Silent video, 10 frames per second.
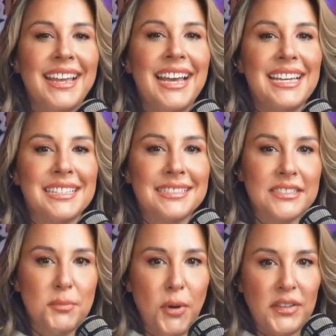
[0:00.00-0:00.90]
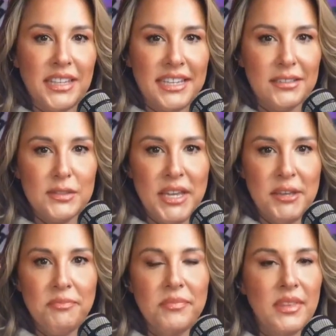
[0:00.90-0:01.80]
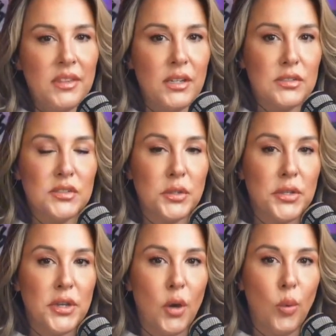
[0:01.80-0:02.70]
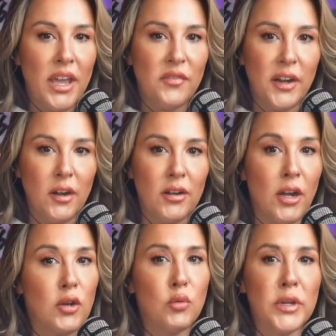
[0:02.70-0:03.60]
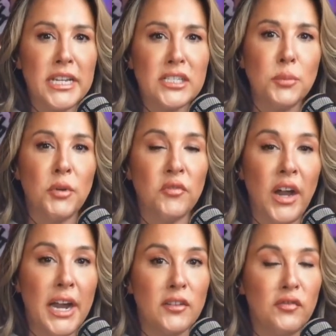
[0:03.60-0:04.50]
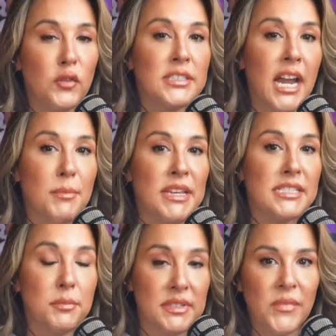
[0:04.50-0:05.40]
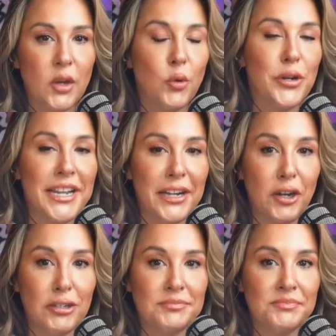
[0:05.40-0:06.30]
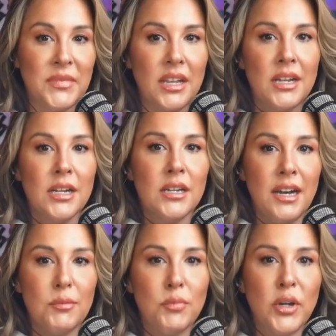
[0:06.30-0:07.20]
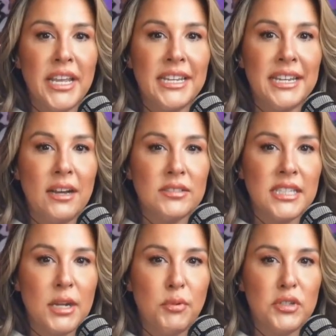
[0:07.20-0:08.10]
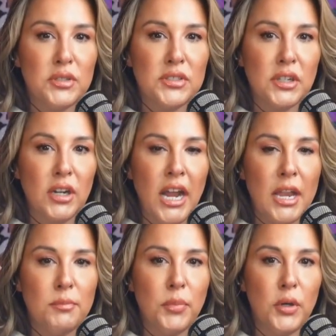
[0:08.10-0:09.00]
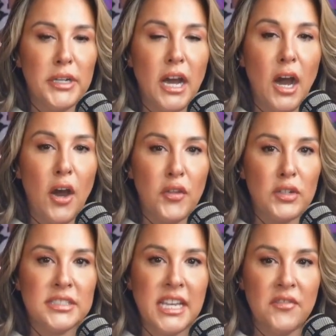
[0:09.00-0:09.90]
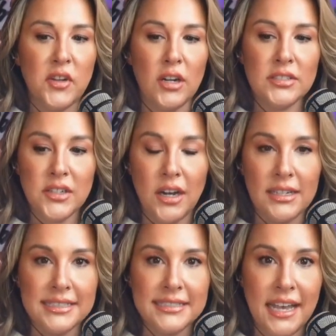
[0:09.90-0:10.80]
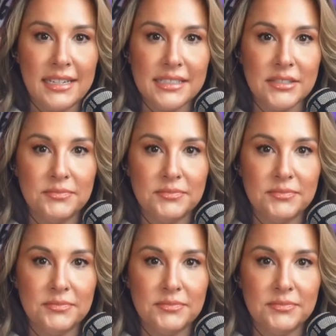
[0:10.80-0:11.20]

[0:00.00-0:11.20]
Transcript: And this is the part that kills me. Their studio, Wayfair, agreed to provide a full time intimacy coordinator, bring in an outside producer, and put other safeguards on set.